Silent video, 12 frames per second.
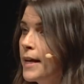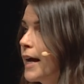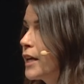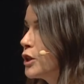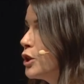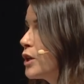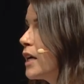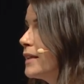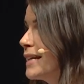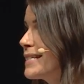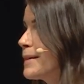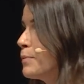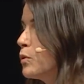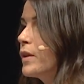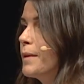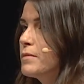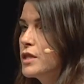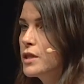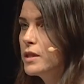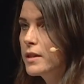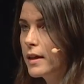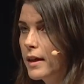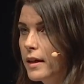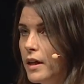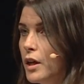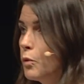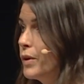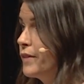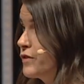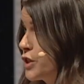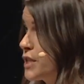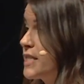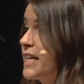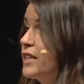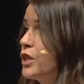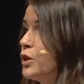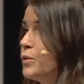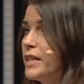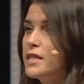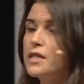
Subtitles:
and you can then support them to do that. We've just seen that you need